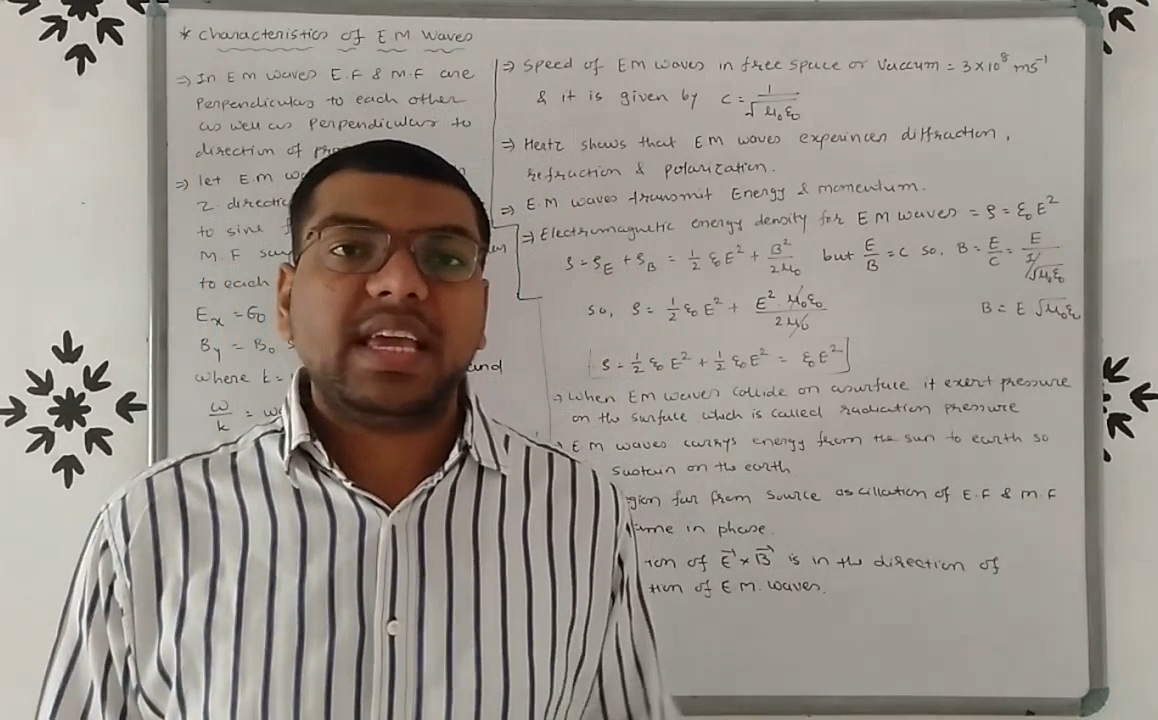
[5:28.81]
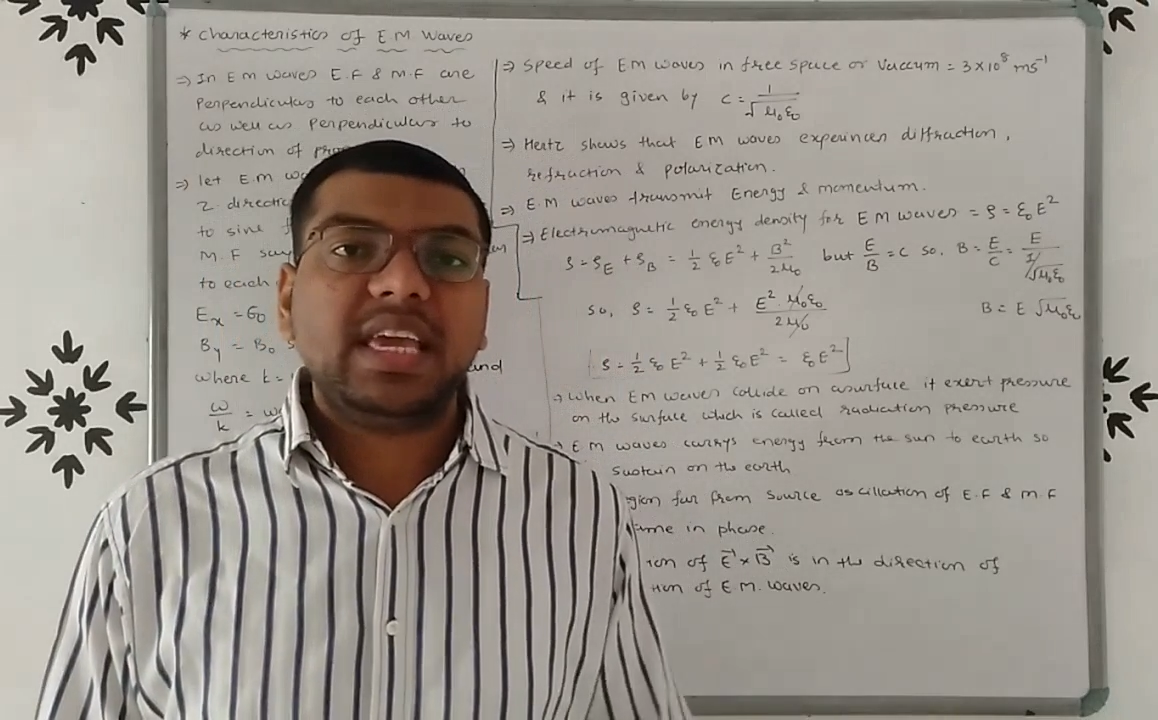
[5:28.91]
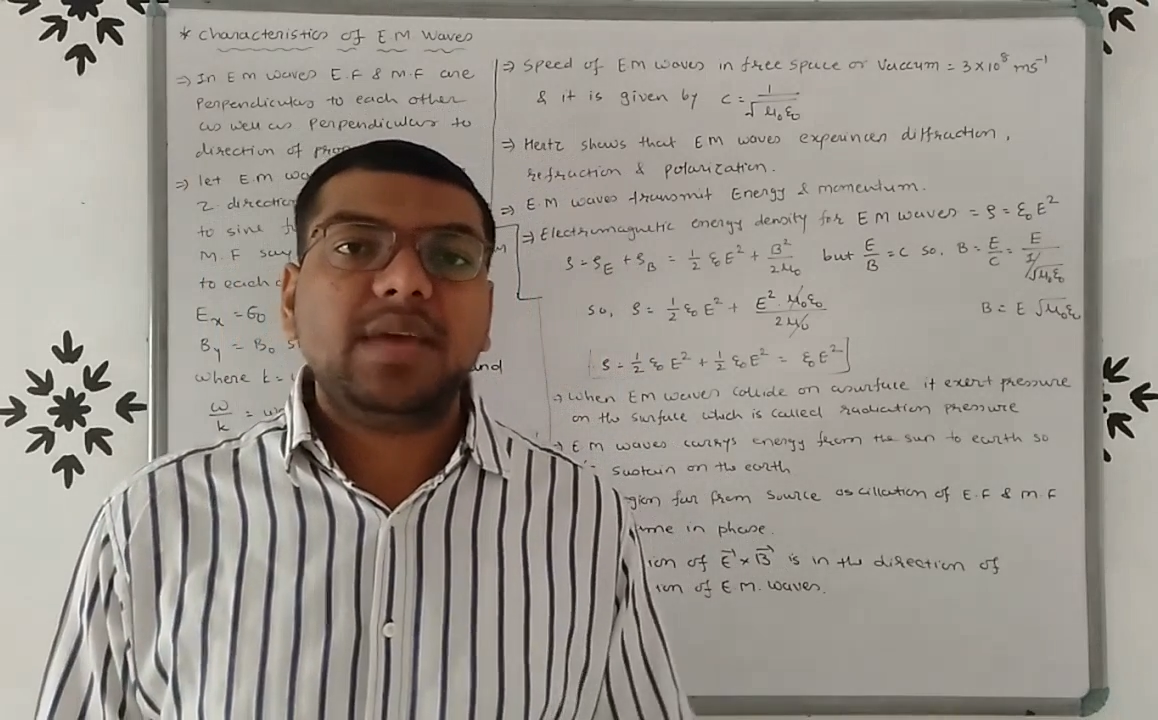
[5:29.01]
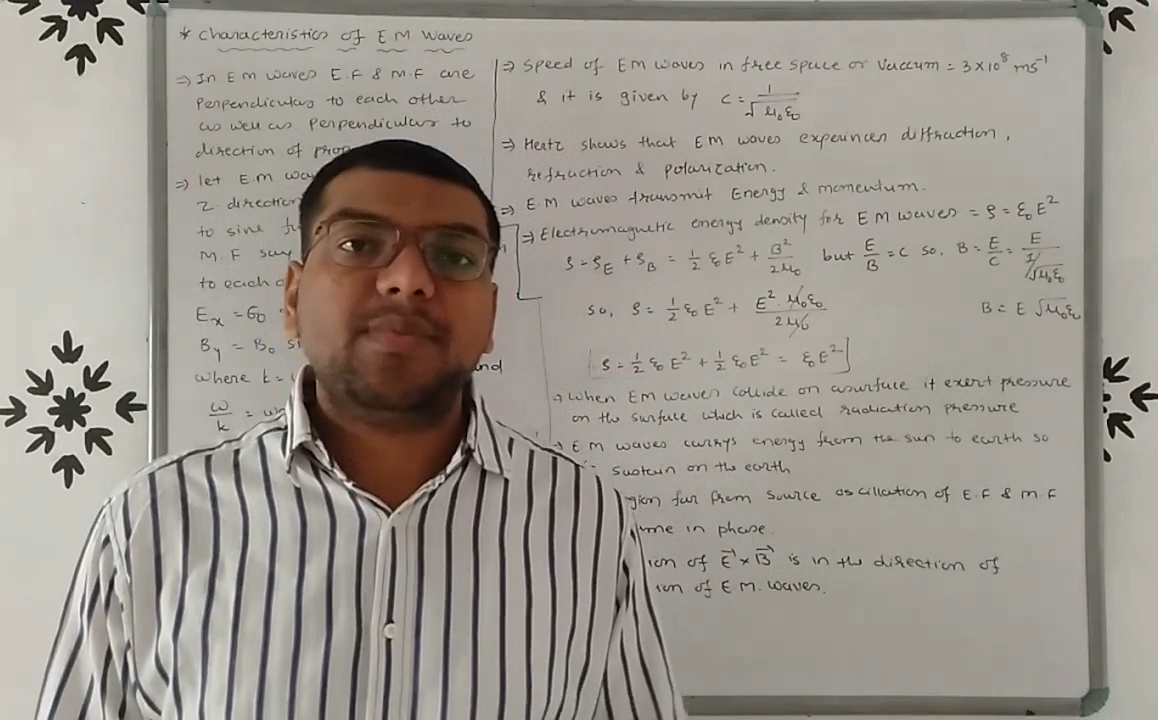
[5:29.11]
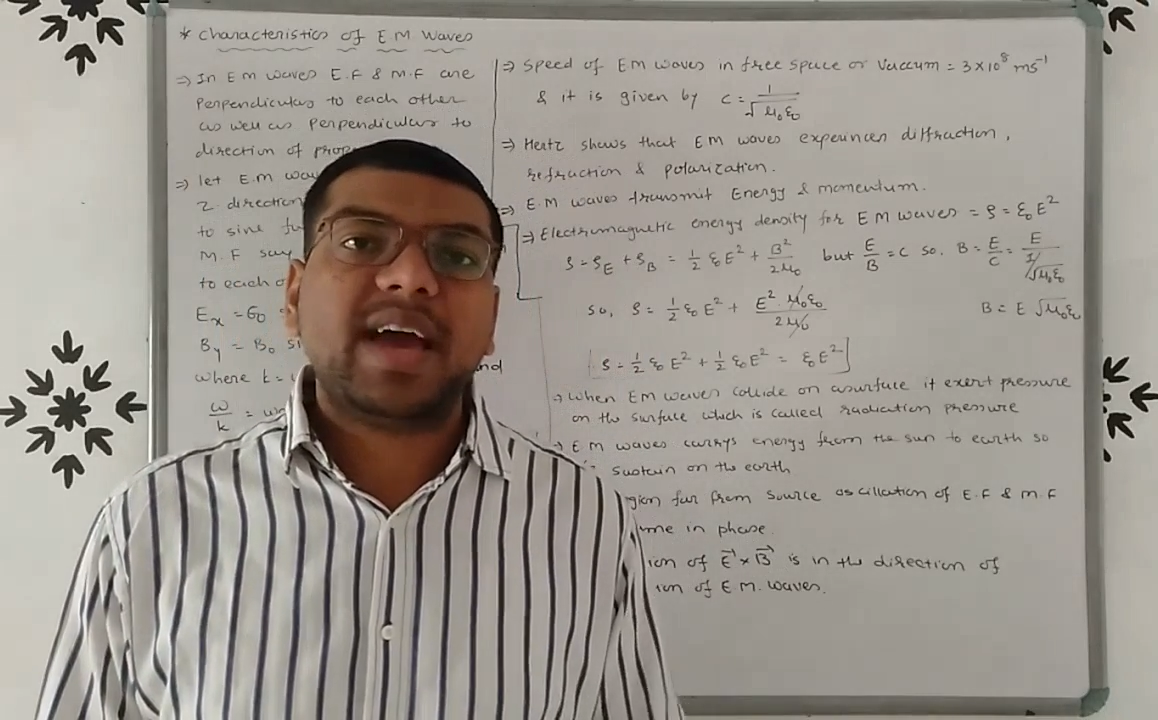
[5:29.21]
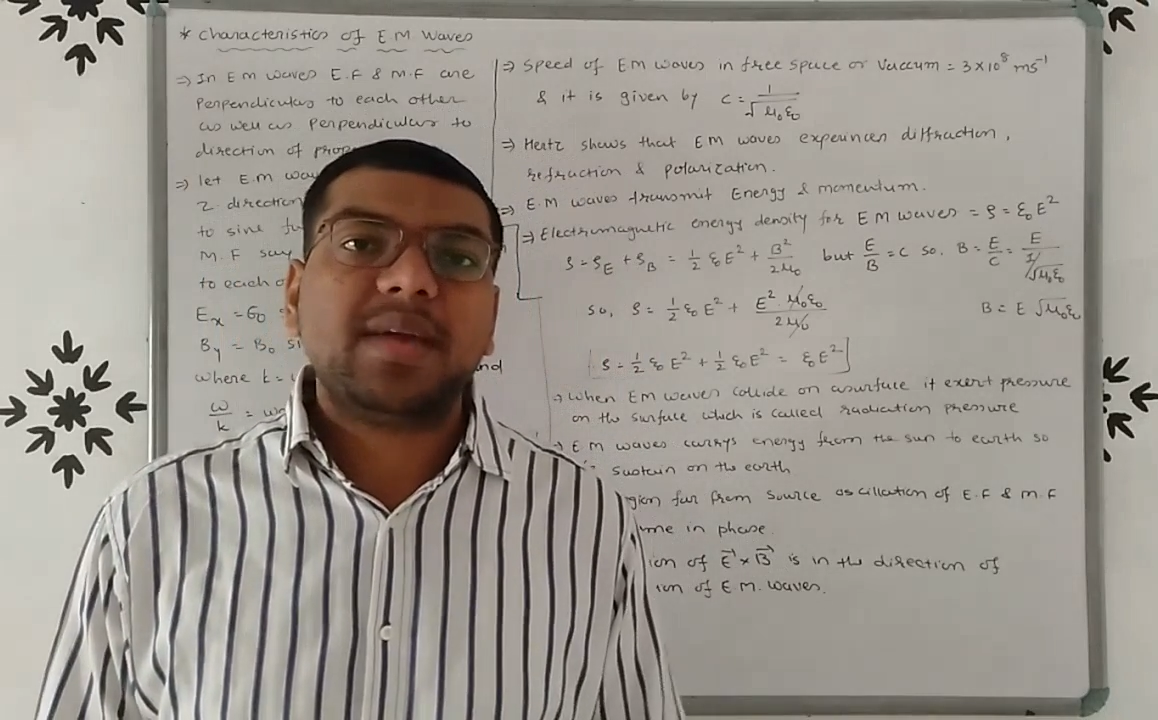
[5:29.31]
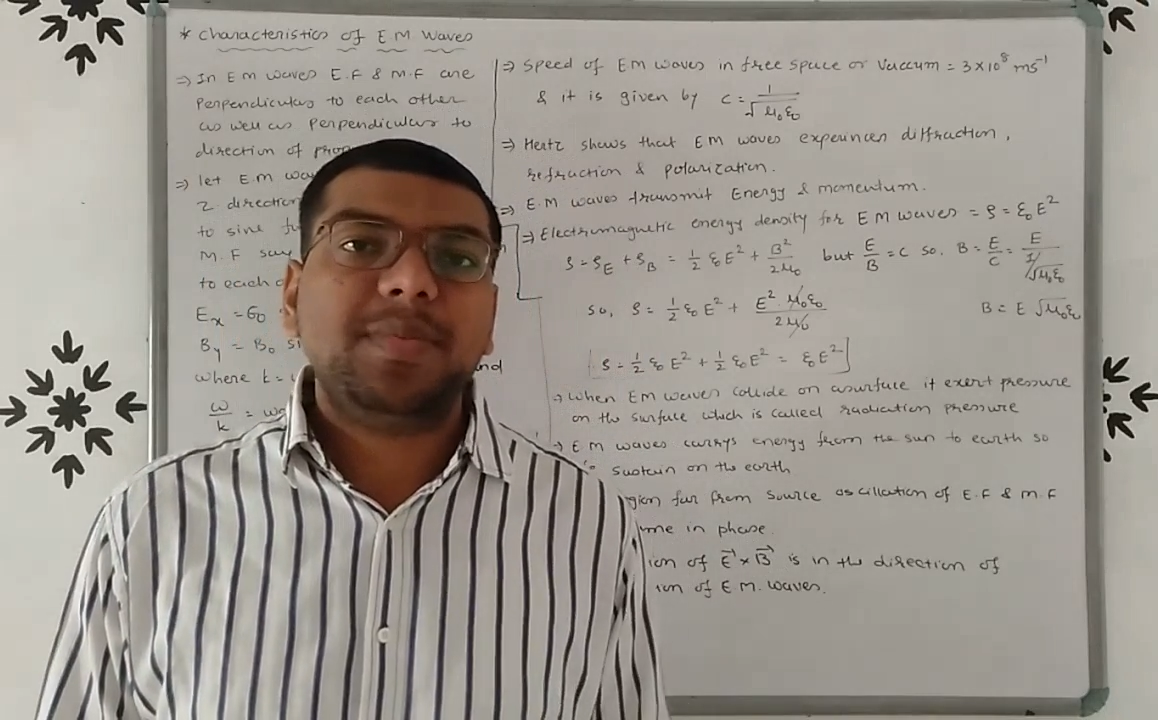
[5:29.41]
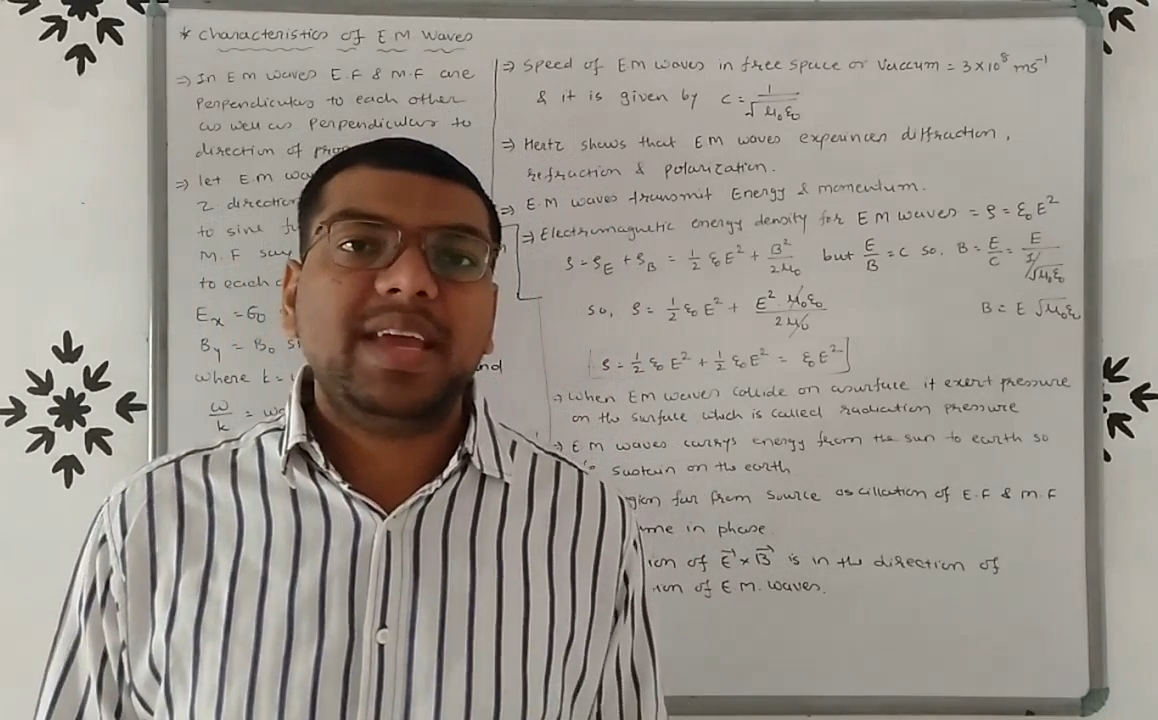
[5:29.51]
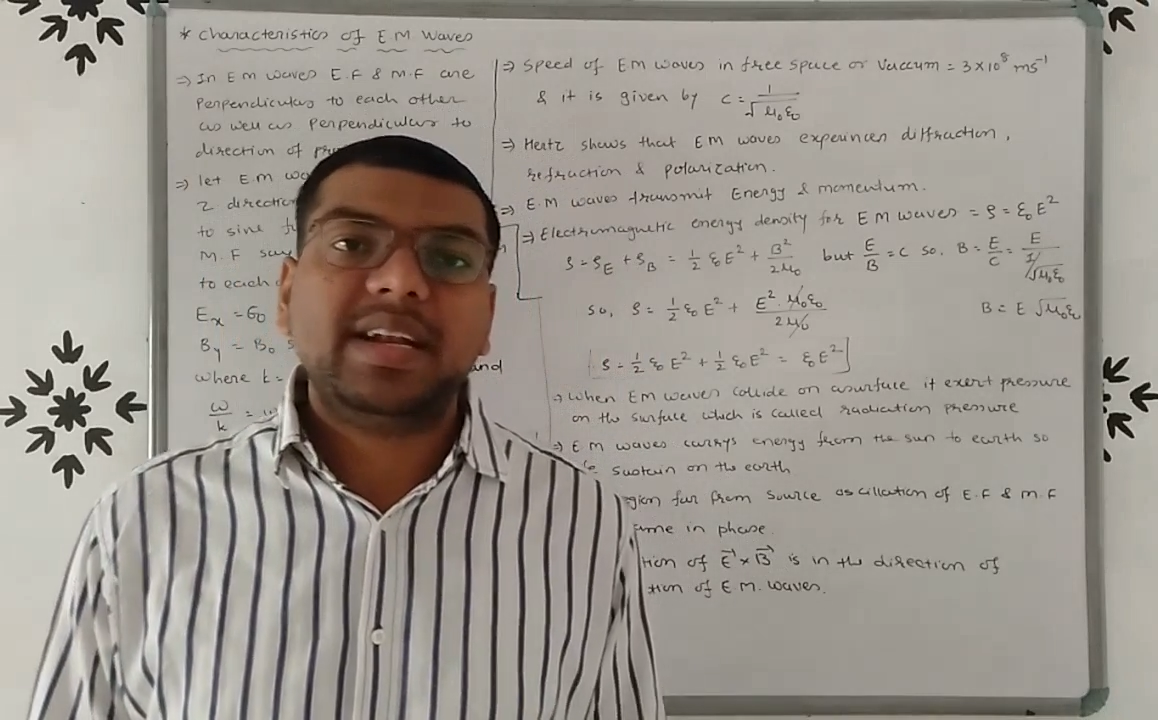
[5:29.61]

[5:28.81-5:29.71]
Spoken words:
E by B,